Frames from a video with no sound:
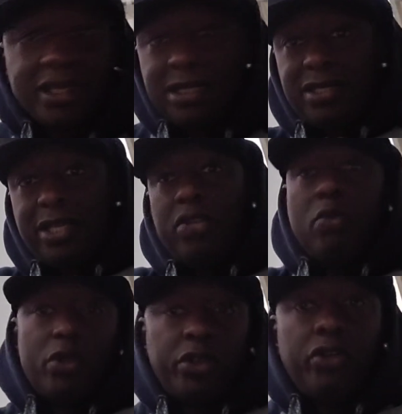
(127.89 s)
Let's say you're
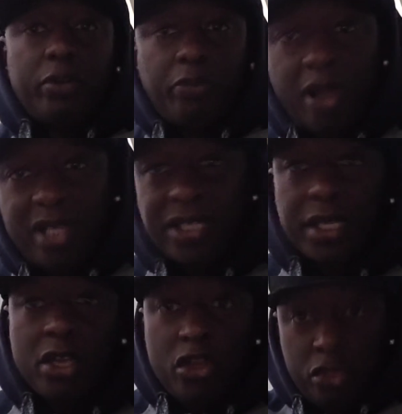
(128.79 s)
working on a project.
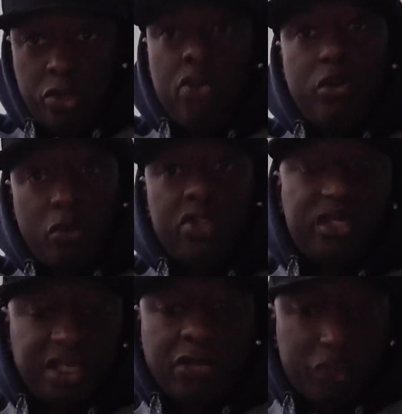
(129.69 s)
You cause
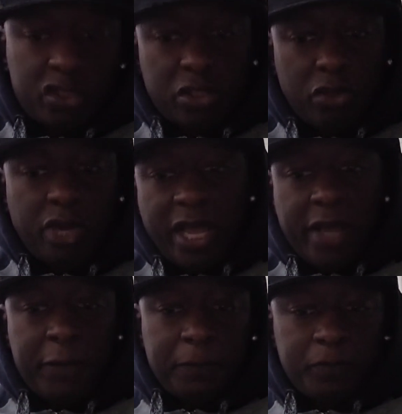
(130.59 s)
yourself to slow
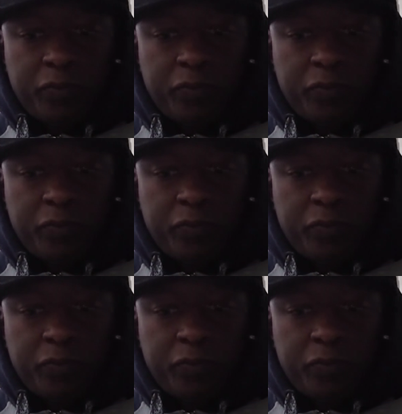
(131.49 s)
down